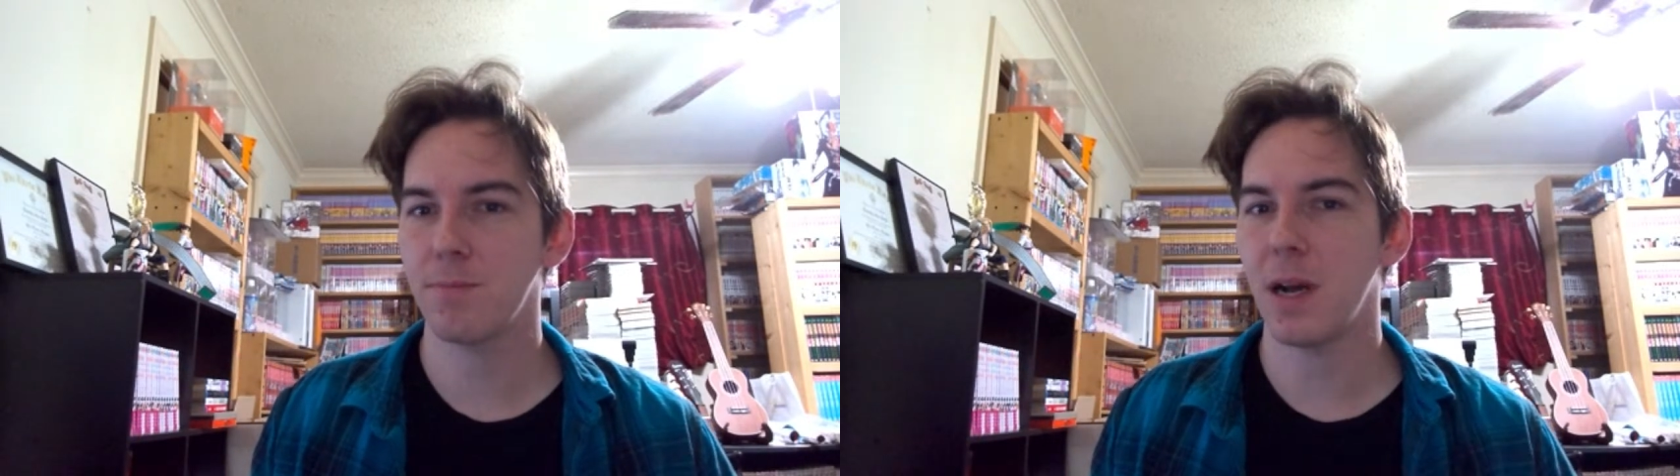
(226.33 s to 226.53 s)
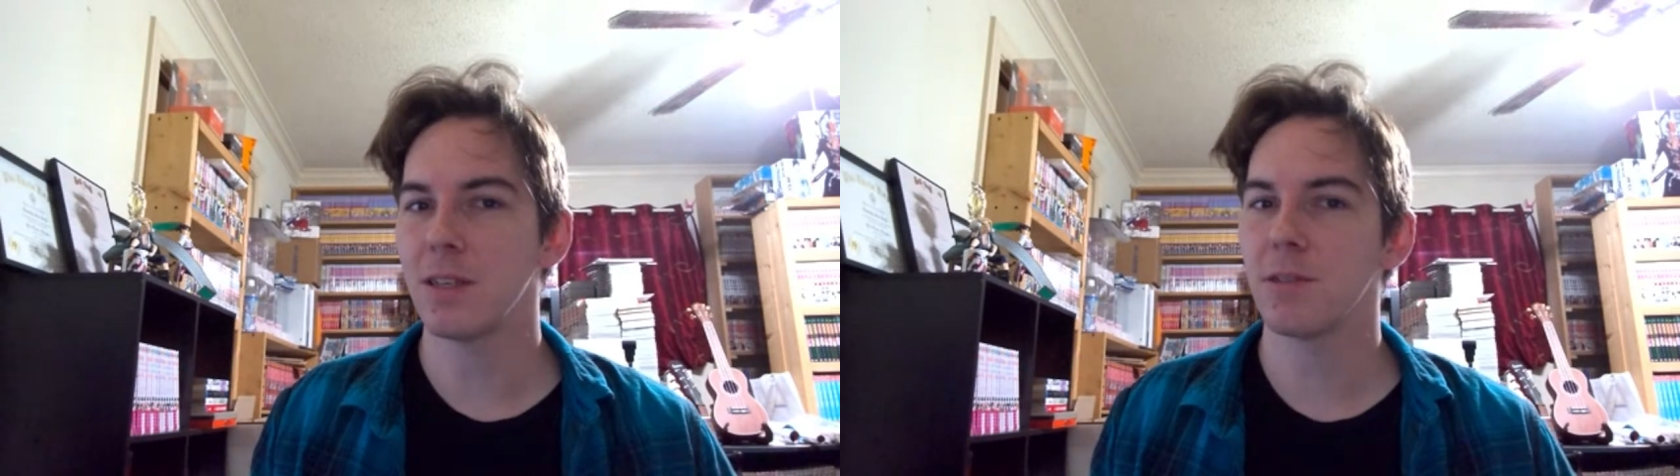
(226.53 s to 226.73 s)

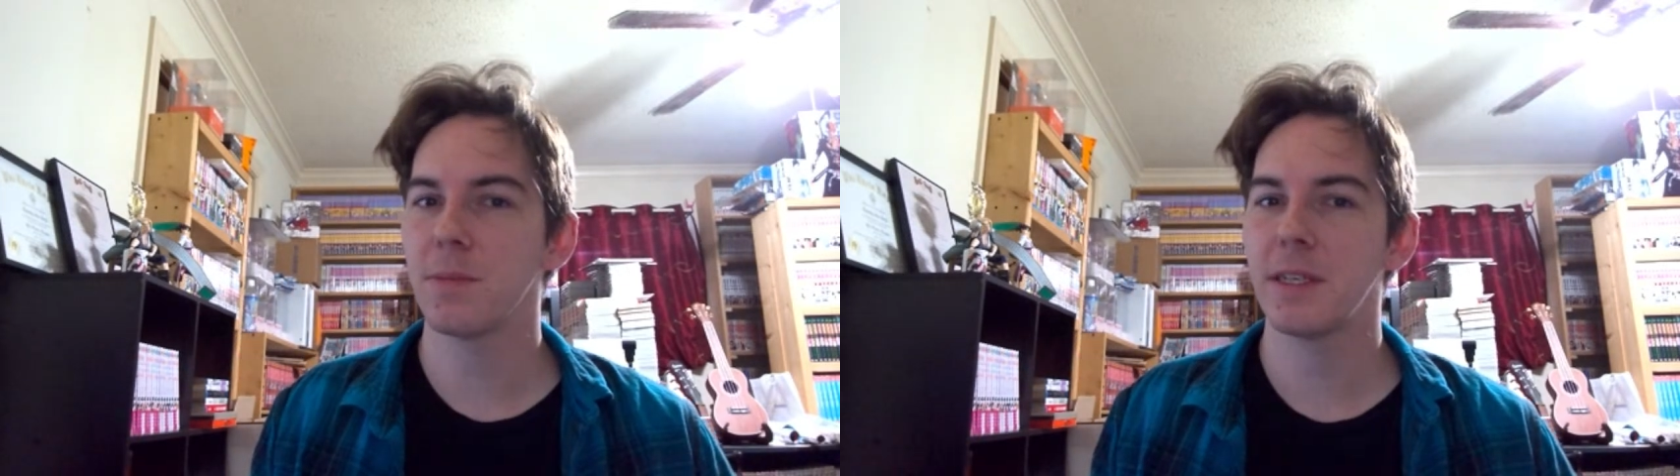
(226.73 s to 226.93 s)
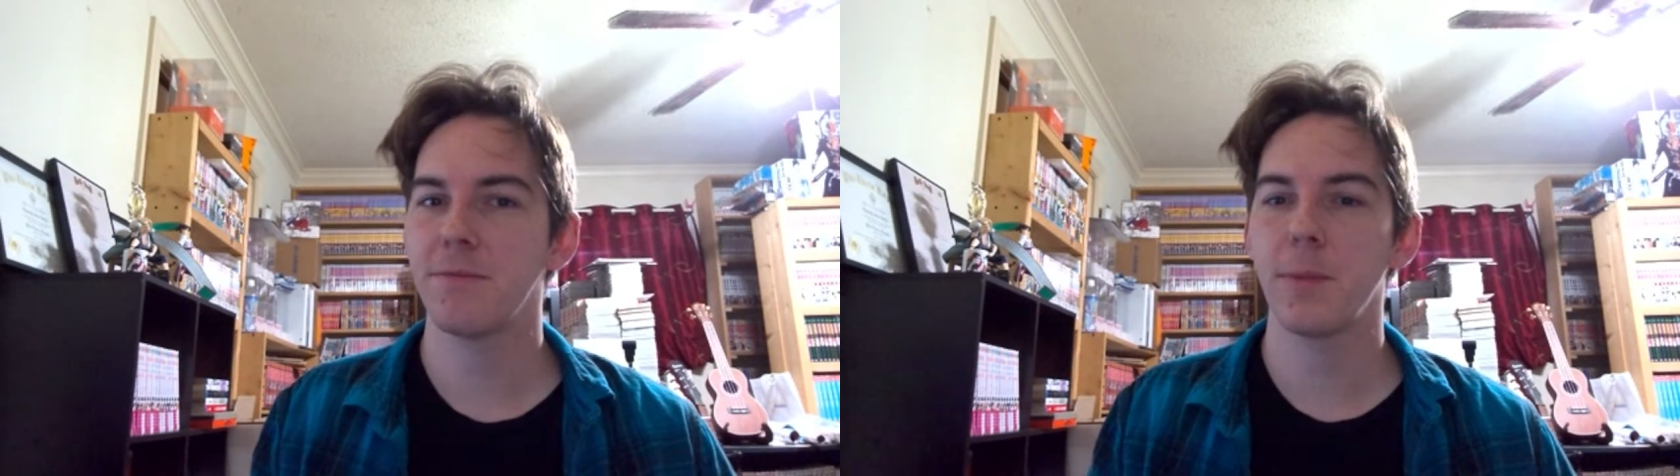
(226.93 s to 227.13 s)

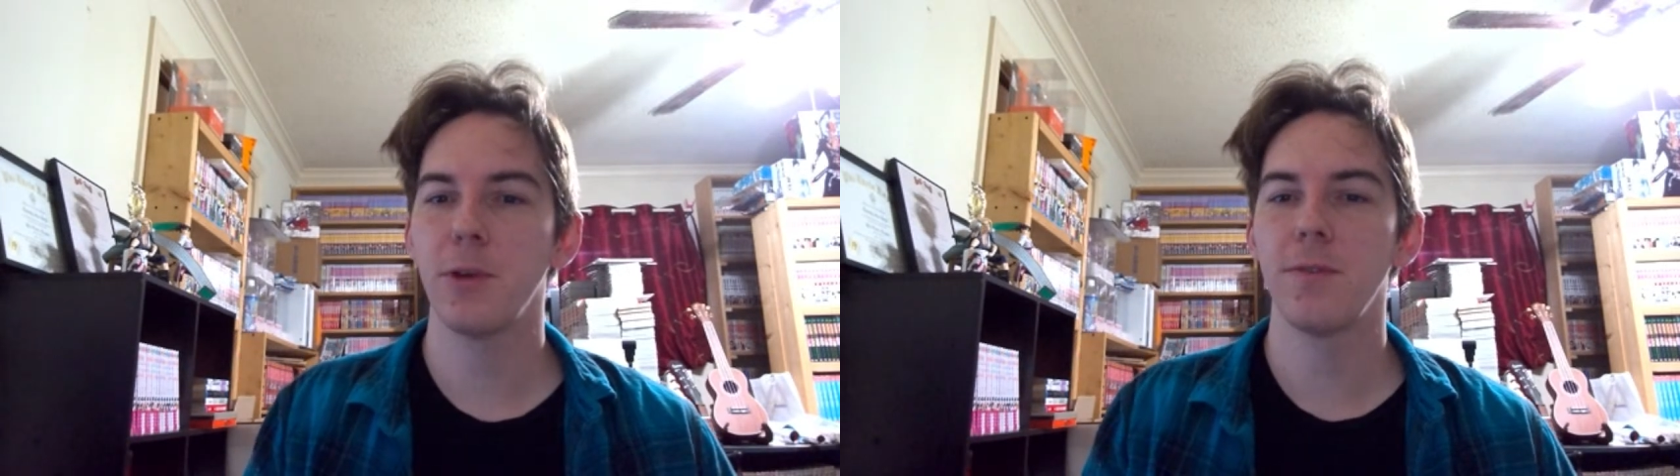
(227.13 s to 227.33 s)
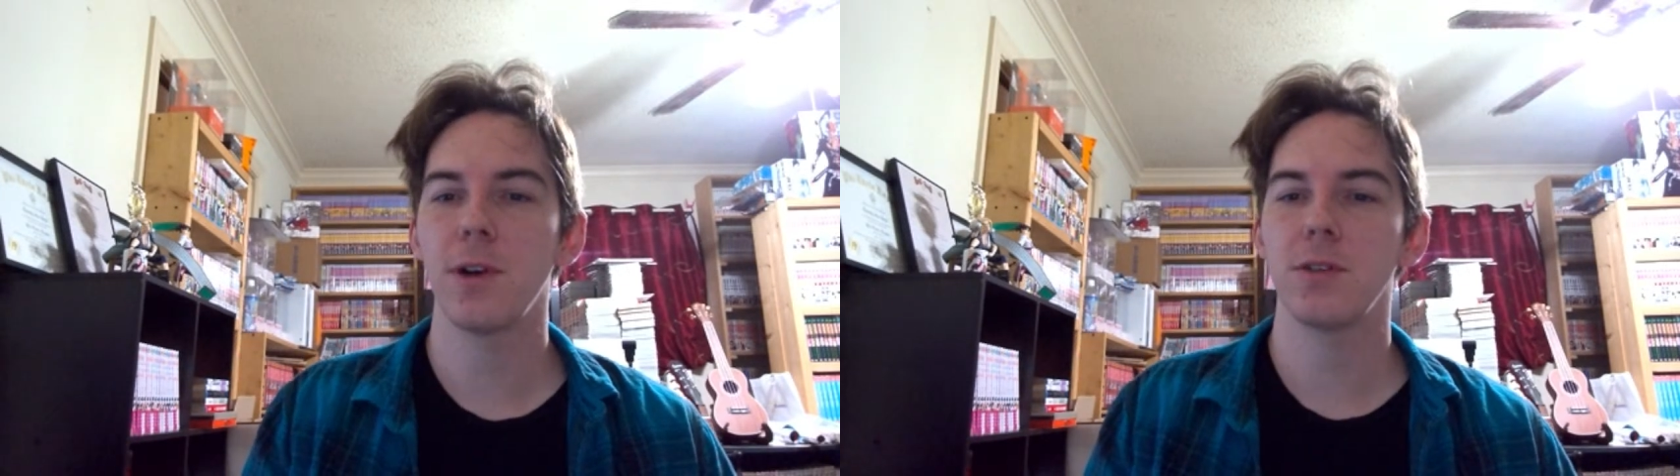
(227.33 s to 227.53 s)
possibly from
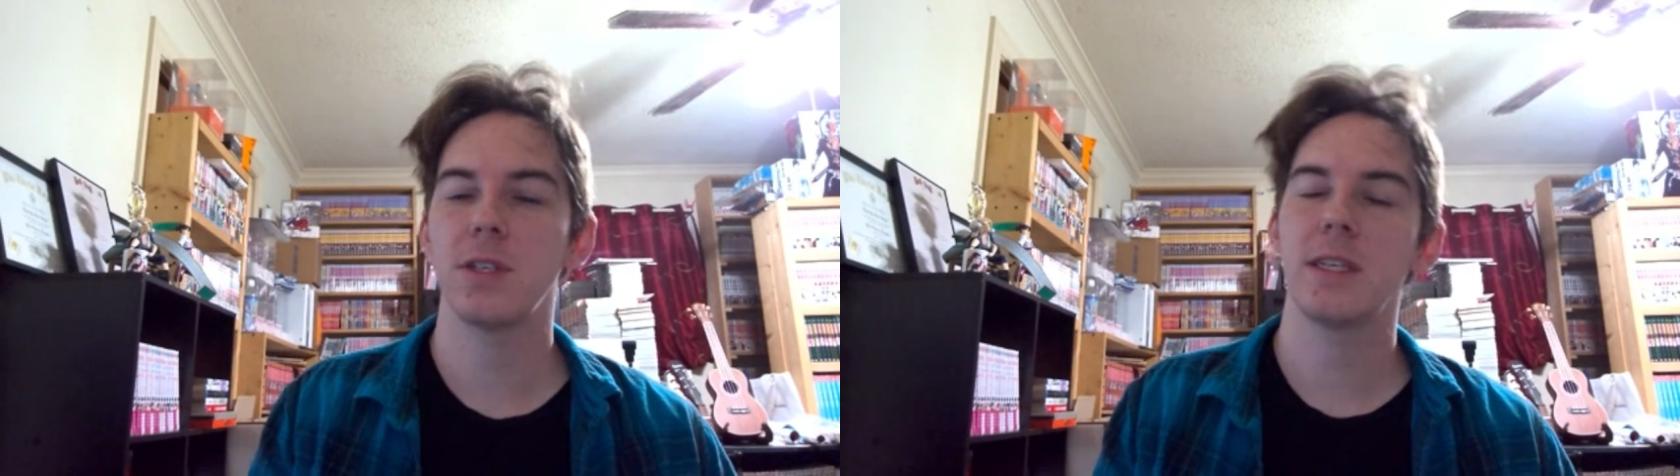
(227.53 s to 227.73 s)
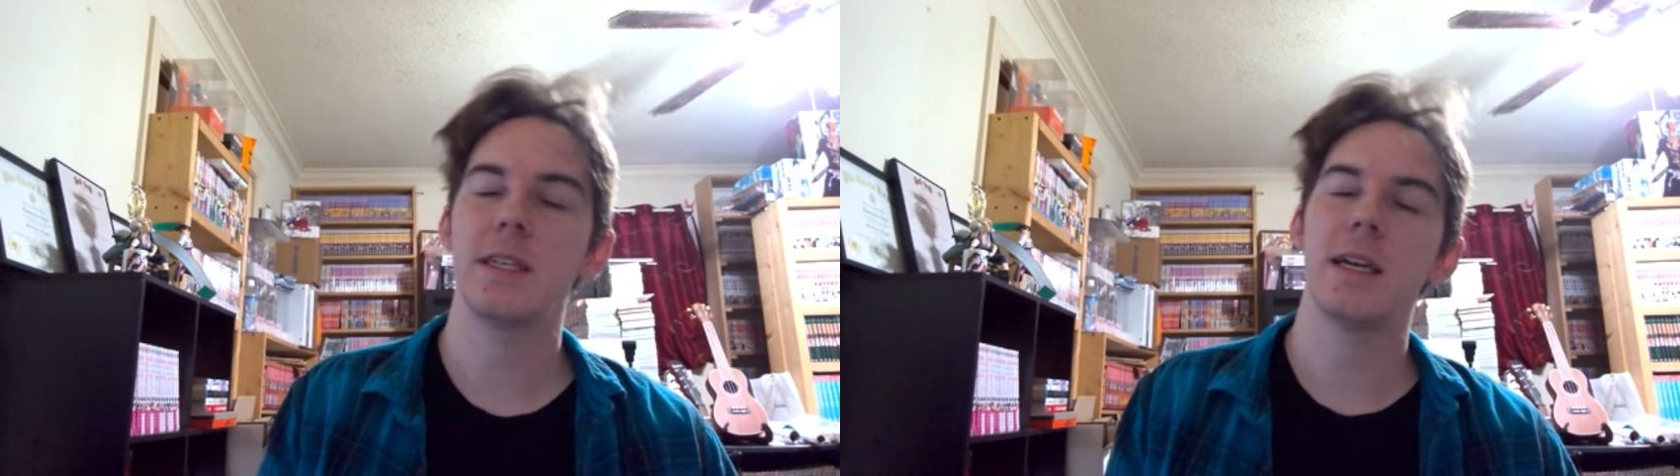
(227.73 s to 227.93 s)

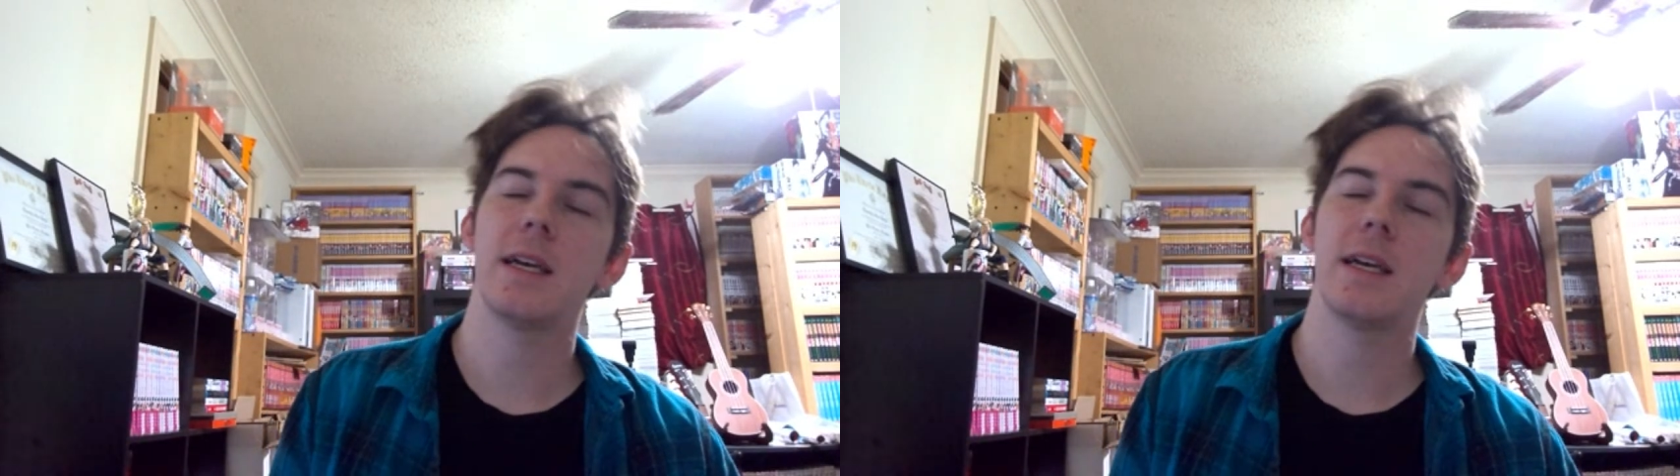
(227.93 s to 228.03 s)
university.